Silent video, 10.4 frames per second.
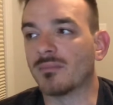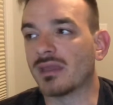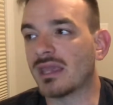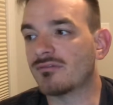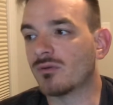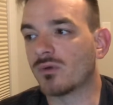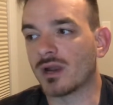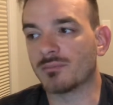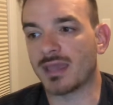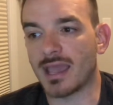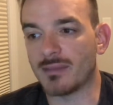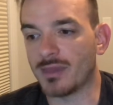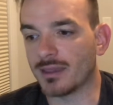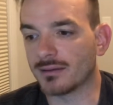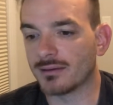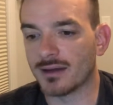Even when I'm
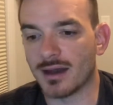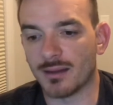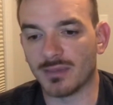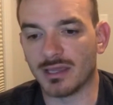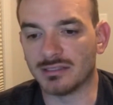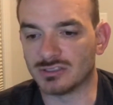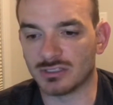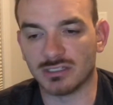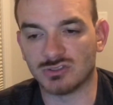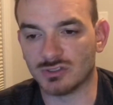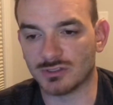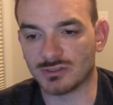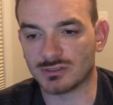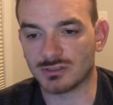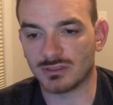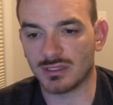gaming, it's
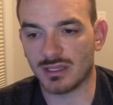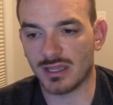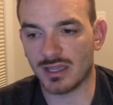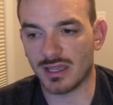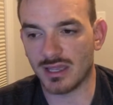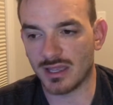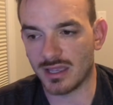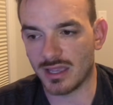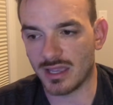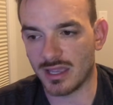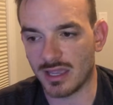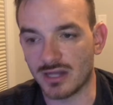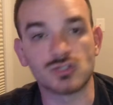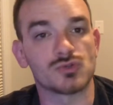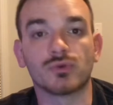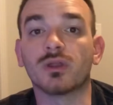just, it
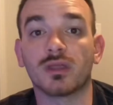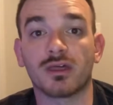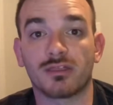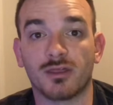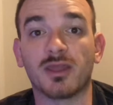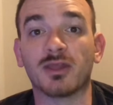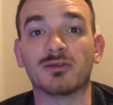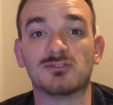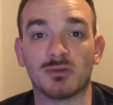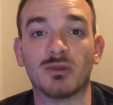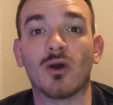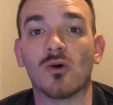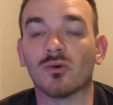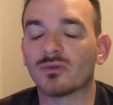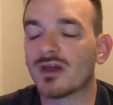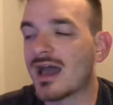is really a thing to
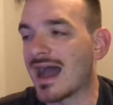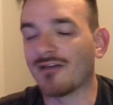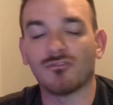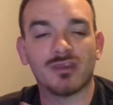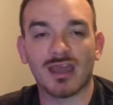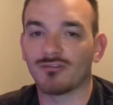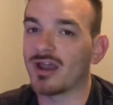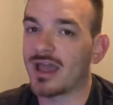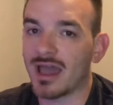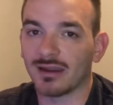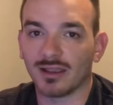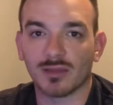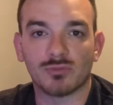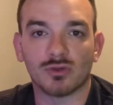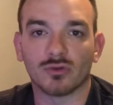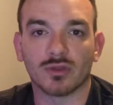behold. I've never had a
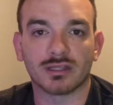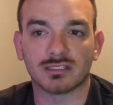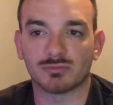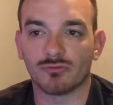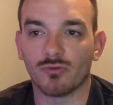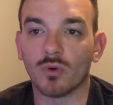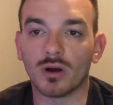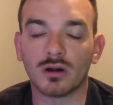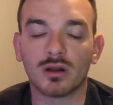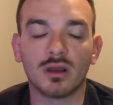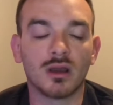computer like this before.